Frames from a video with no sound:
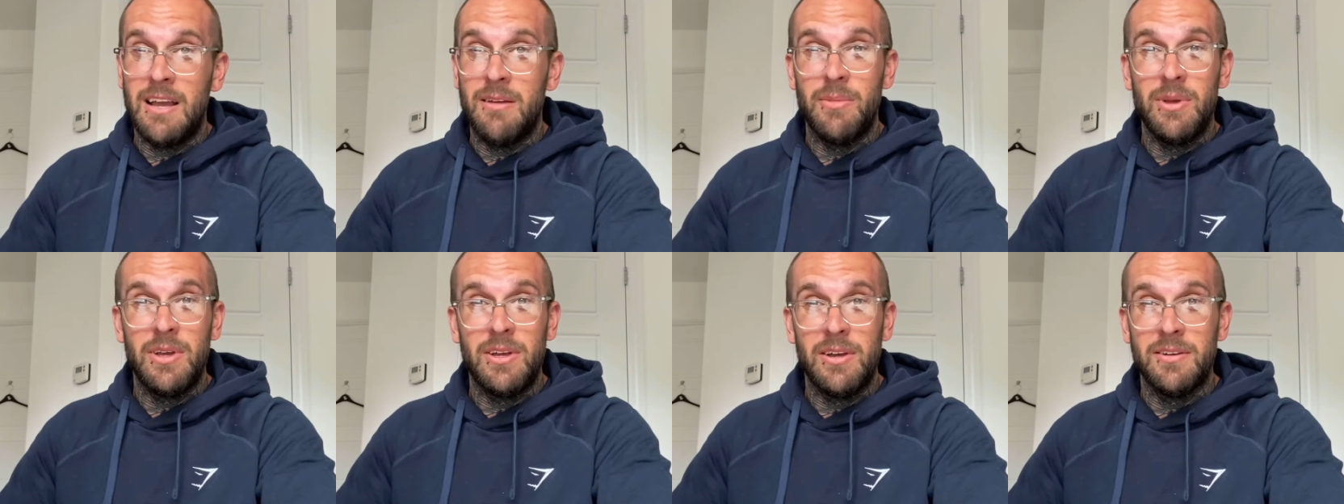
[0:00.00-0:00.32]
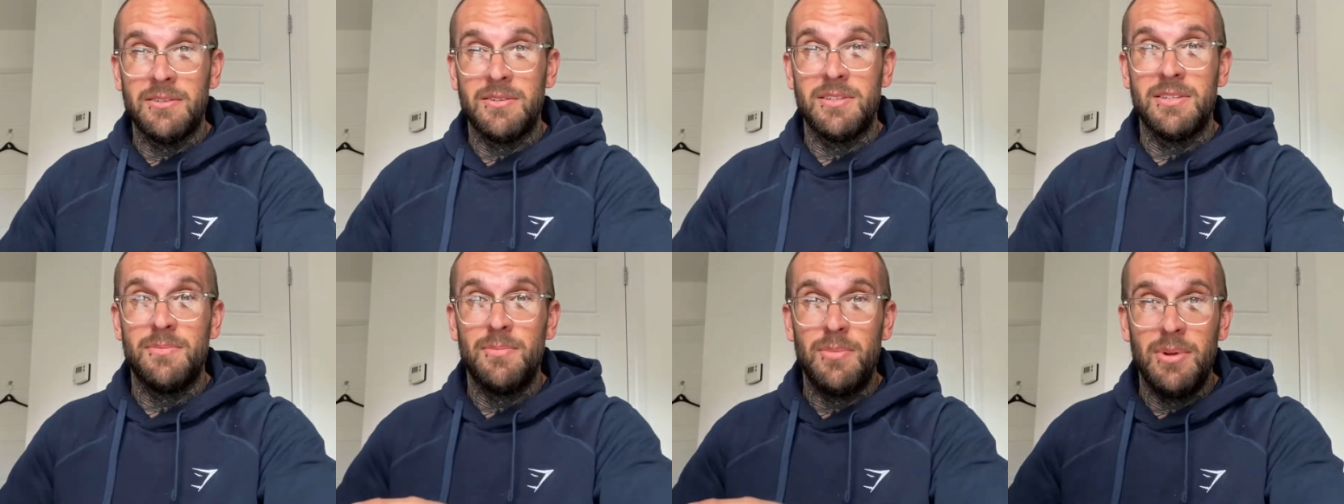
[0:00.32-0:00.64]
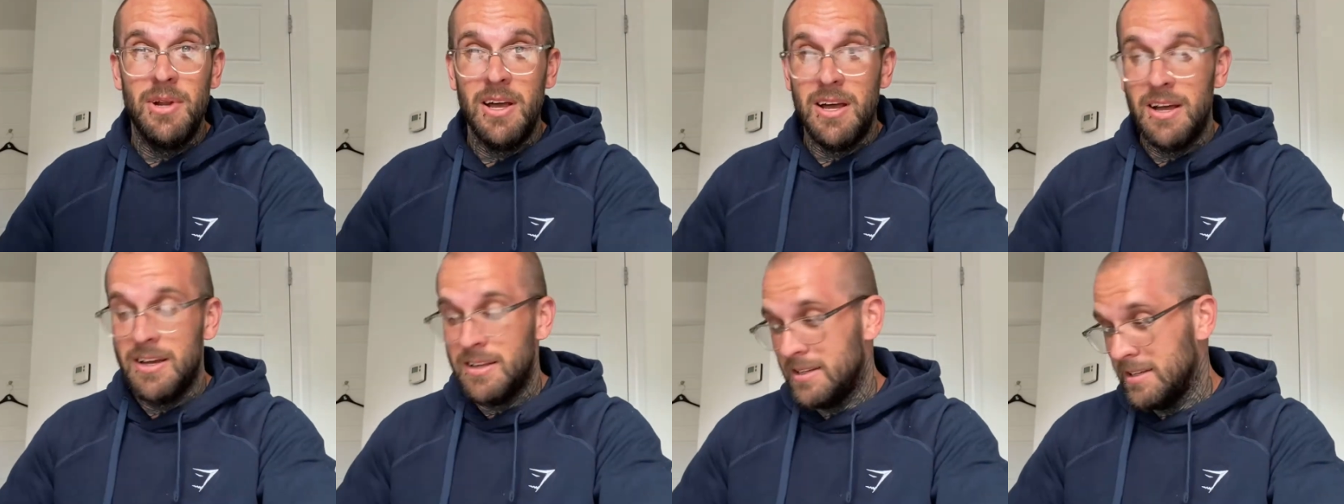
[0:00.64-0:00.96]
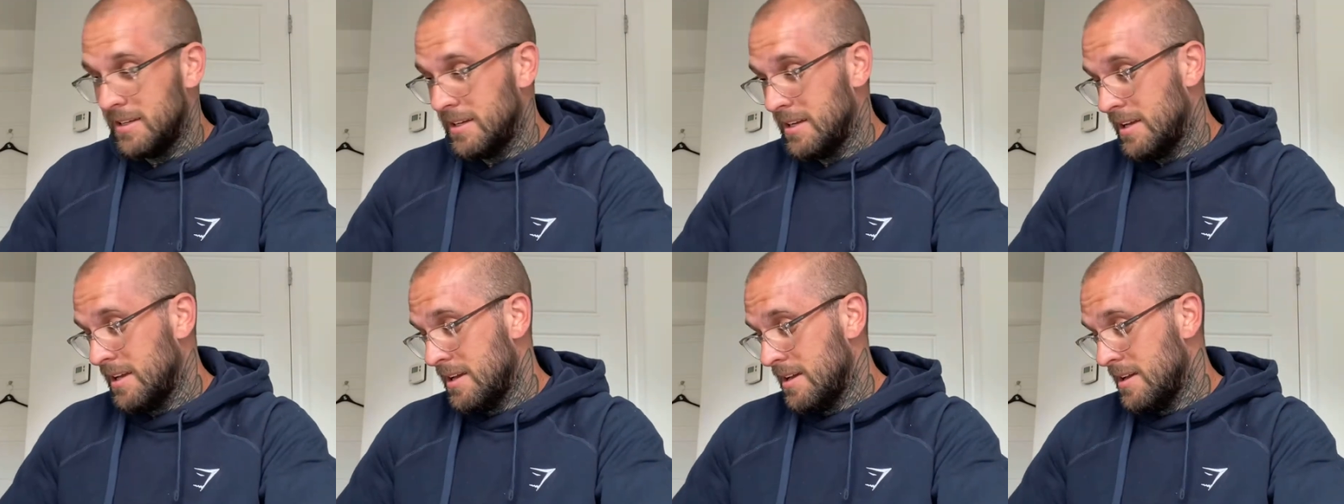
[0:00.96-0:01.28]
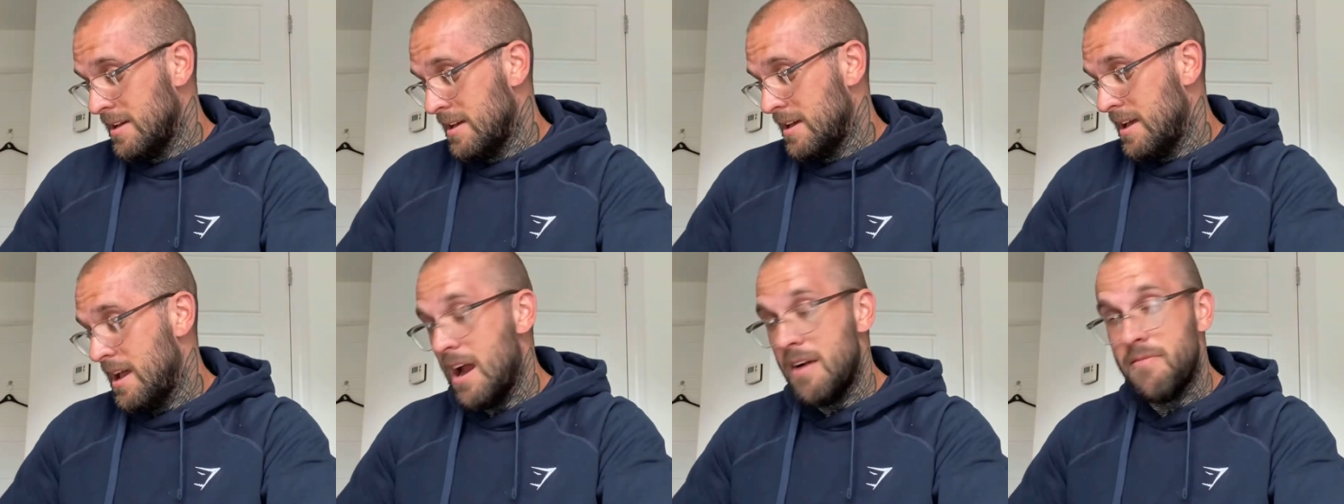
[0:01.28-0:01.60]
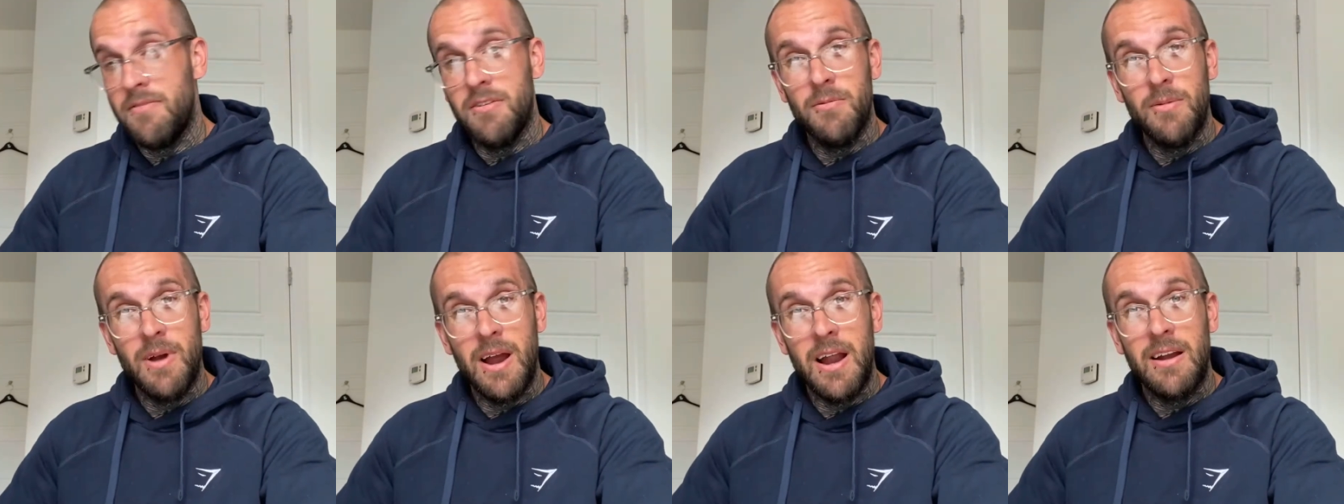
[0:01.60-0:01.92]
because there's blood
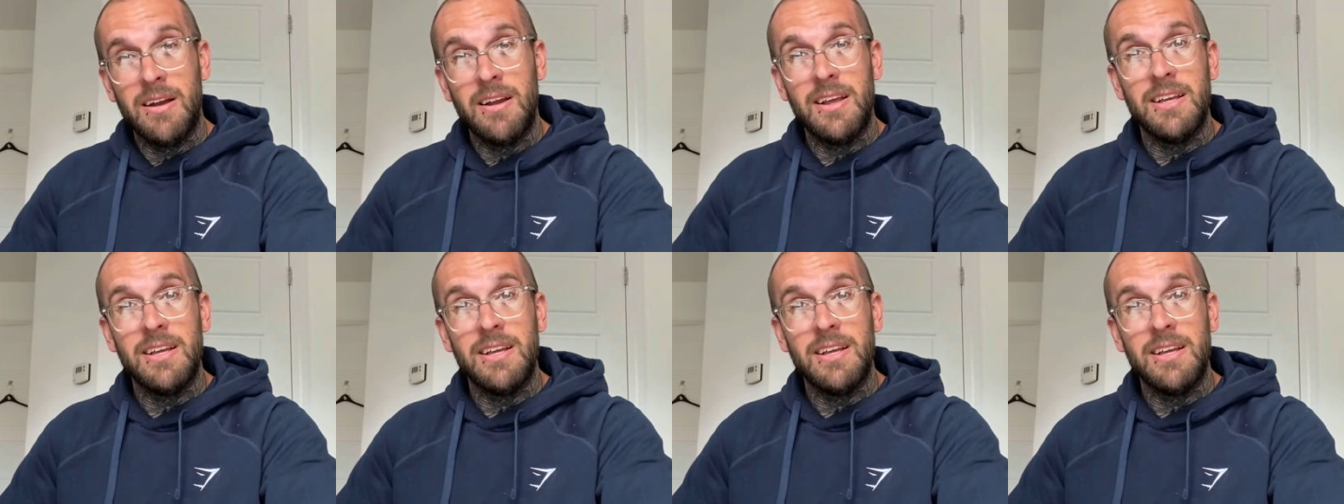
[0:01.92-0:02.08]
everywhere.